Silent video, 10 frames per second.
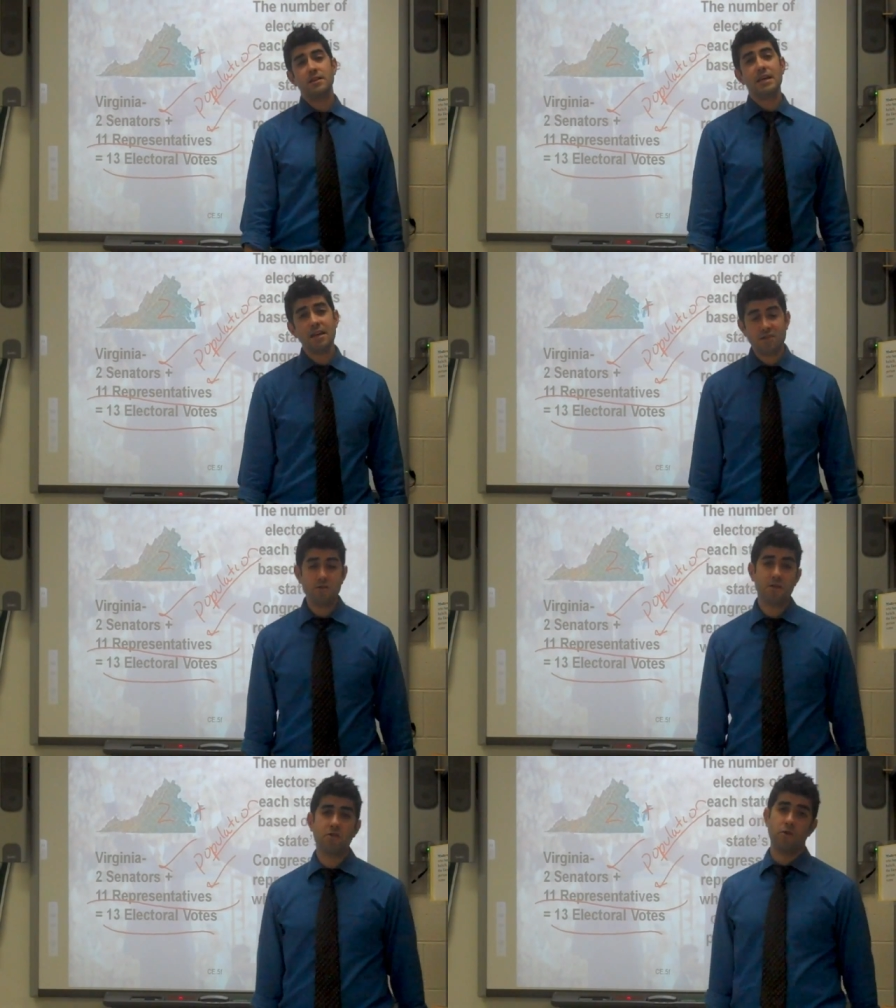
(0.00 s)
lead
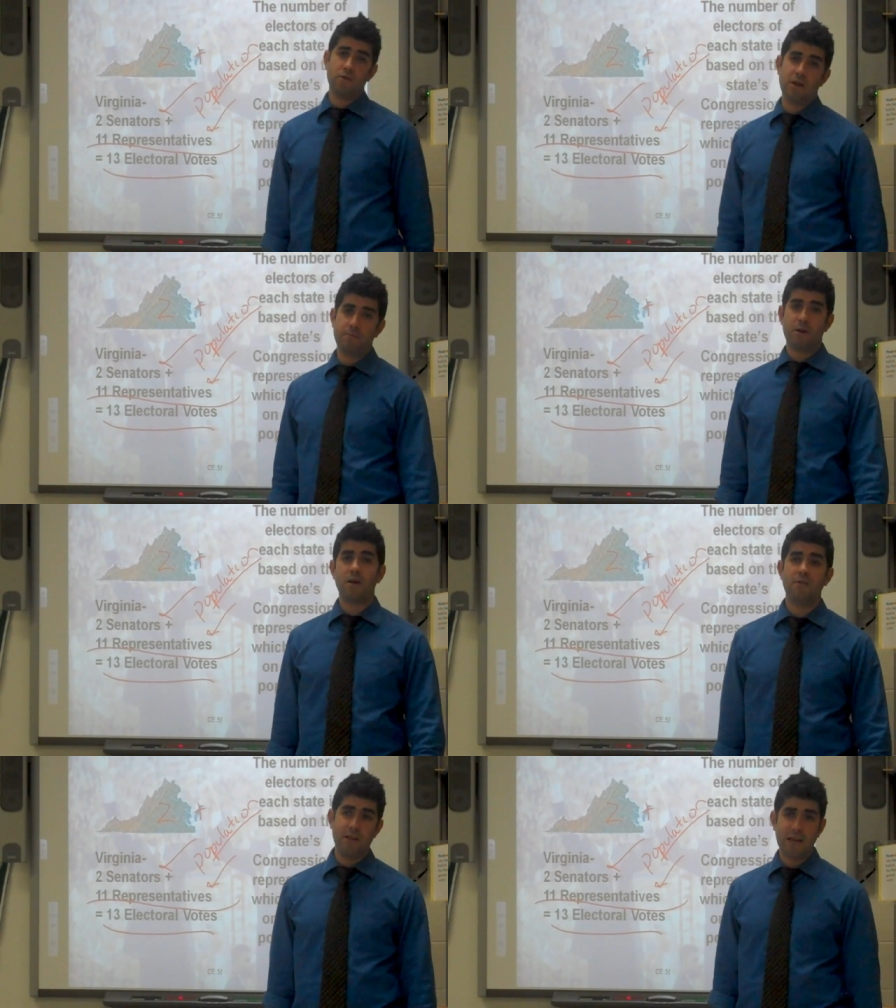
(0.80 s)
to the total
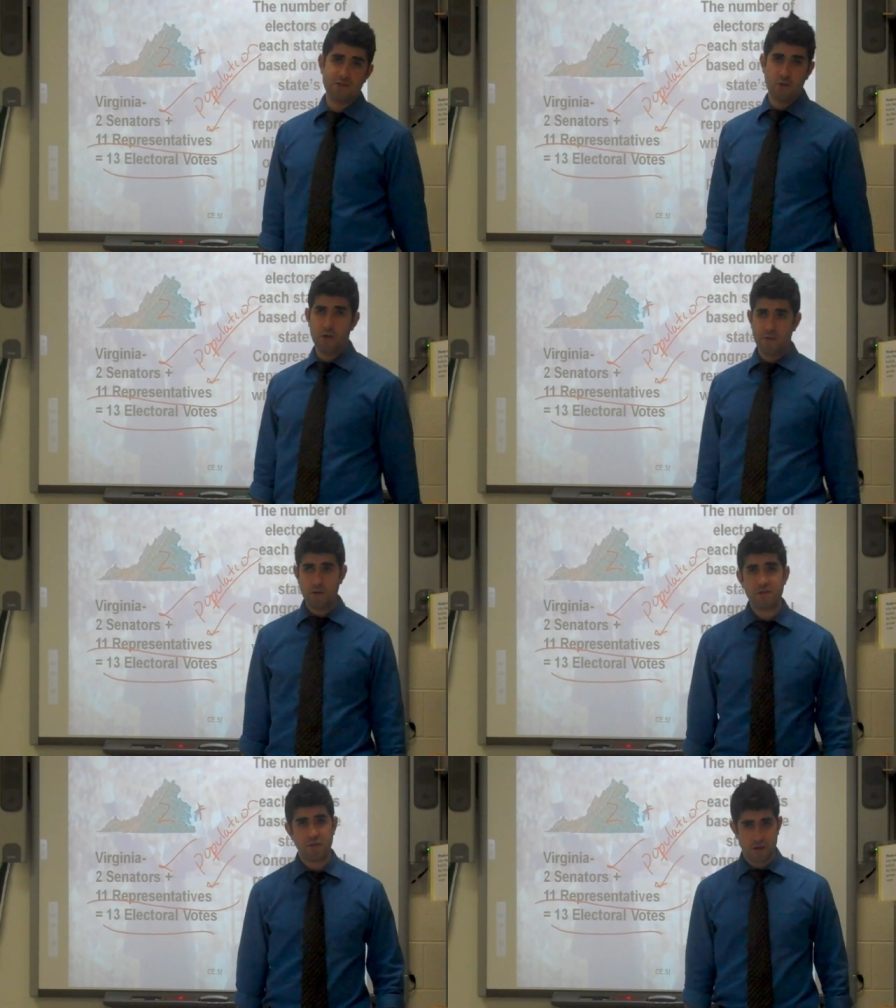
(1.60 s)
number of electoral
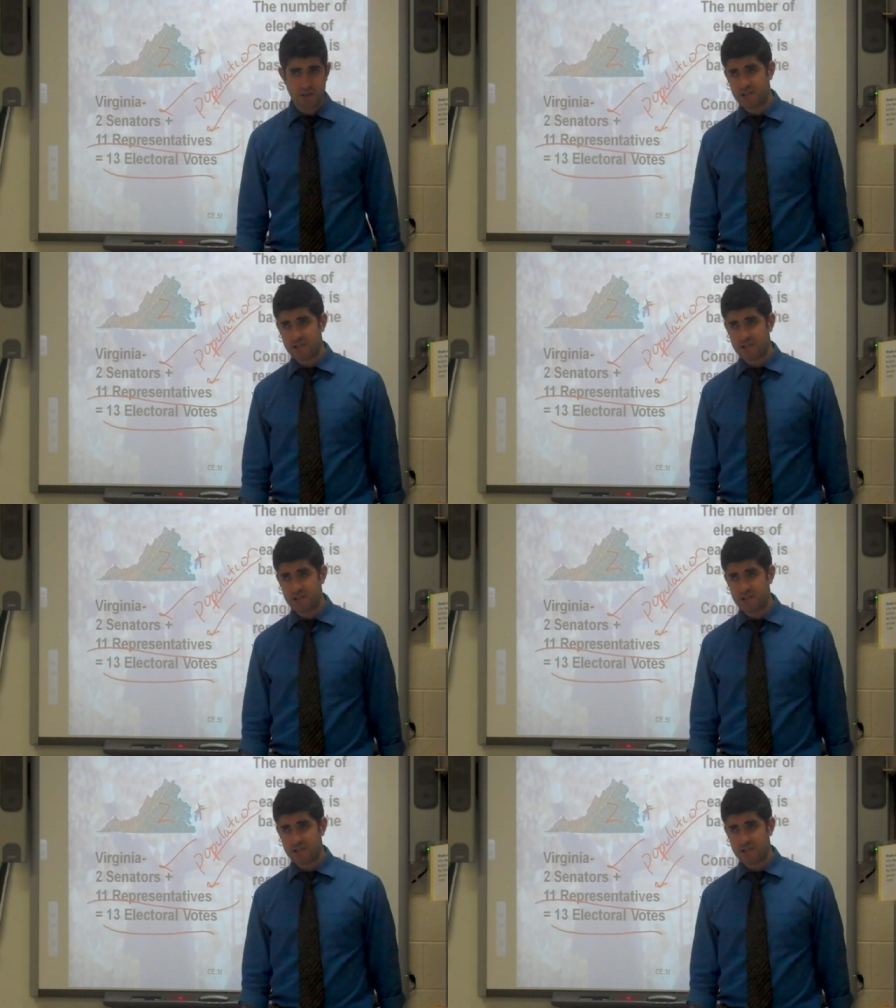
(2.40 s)
votes for a